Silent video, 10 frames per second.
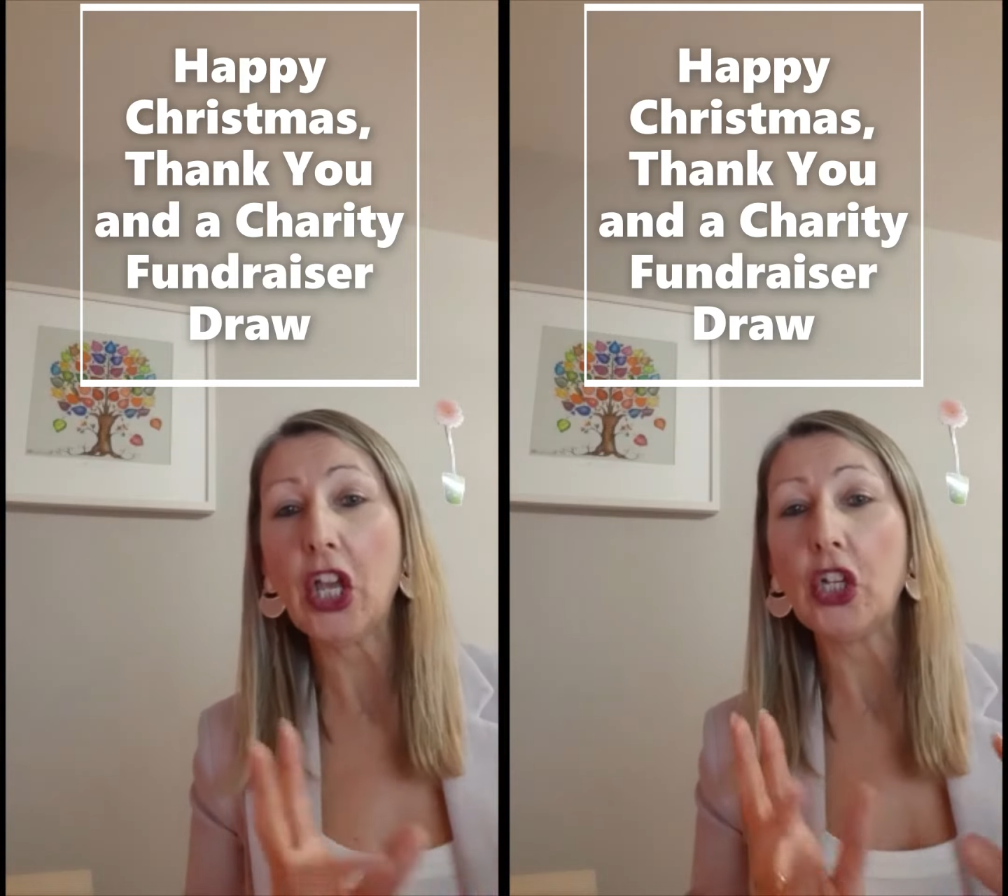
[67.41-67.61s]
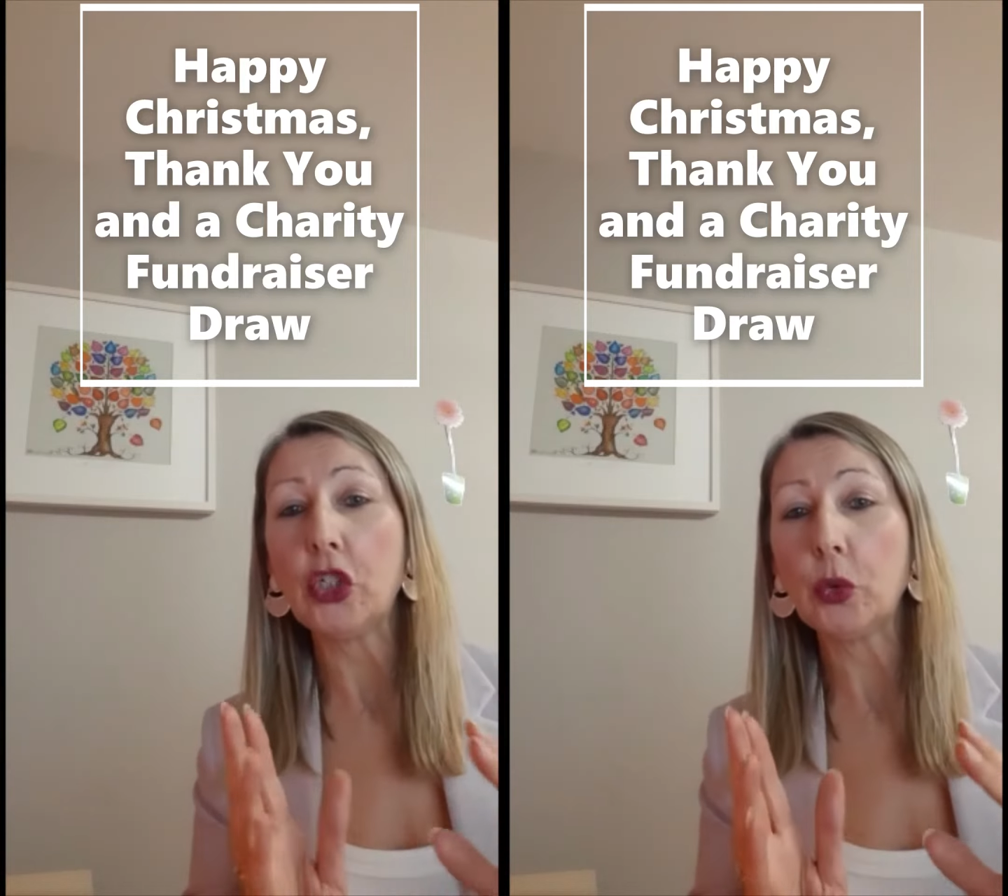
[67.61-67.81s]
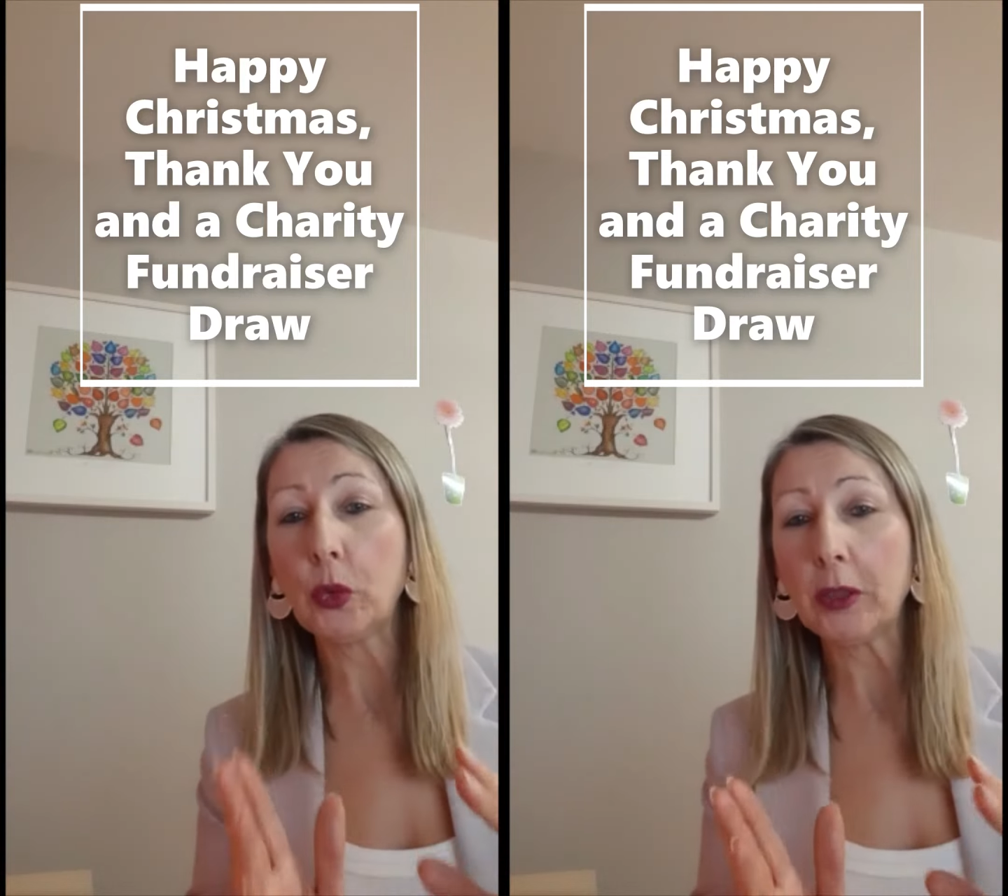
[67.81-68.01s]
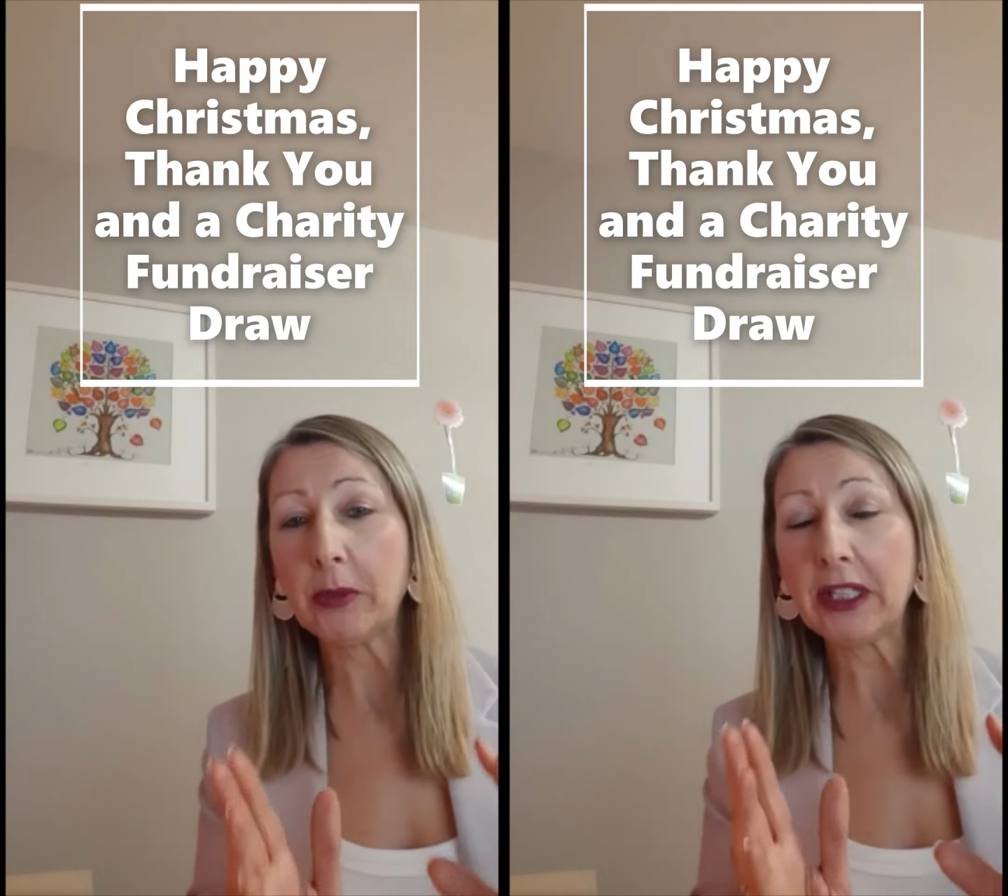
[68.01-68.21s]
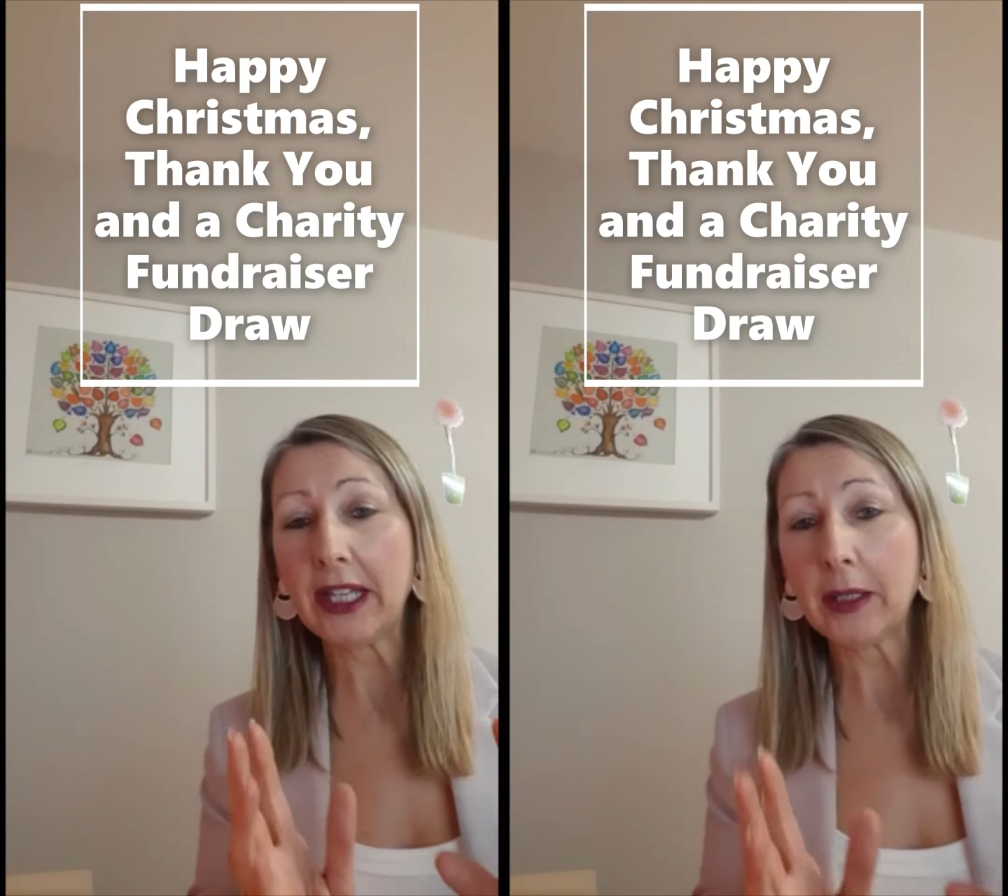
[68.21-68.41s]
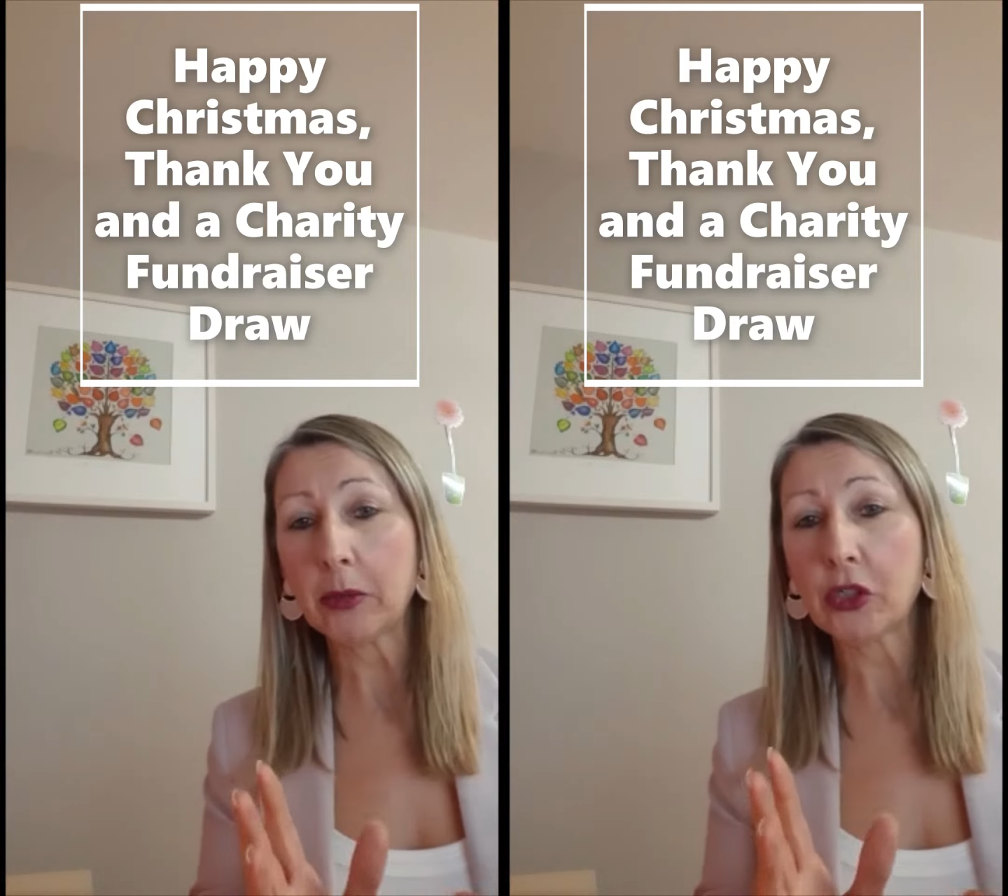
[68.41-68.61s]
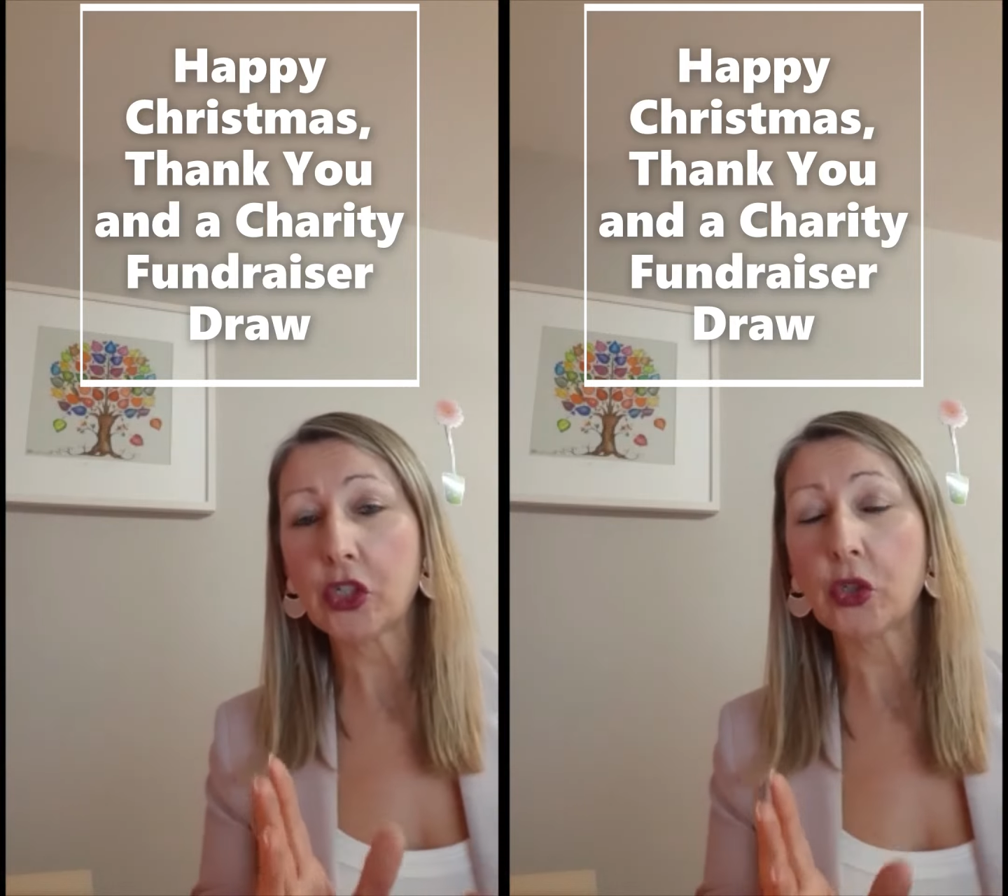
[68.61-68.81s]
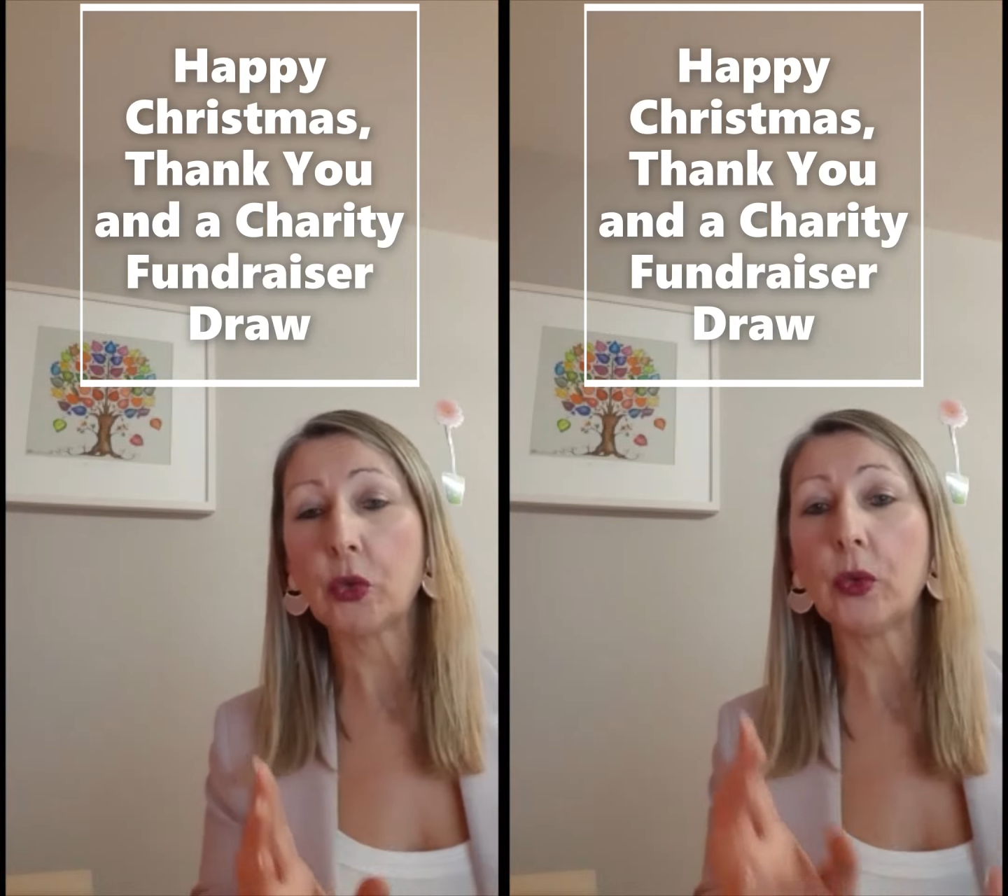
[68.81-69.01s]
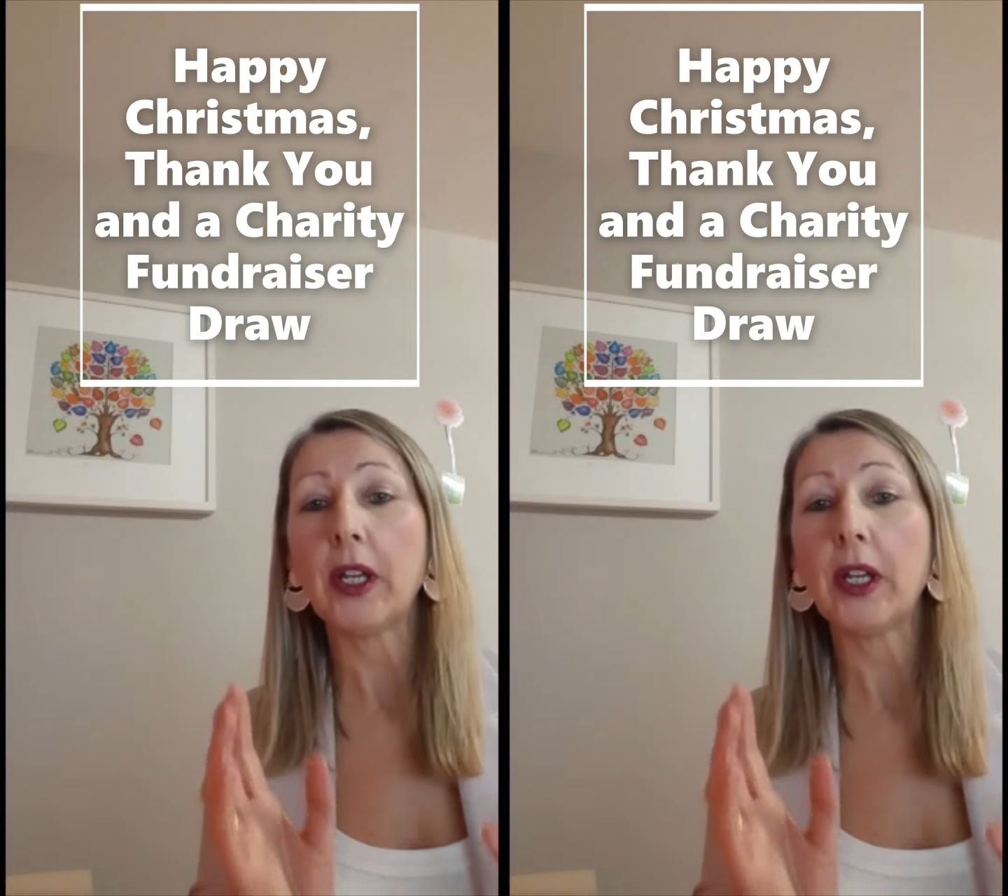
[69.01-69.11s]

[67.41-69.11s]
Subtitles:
you will be able to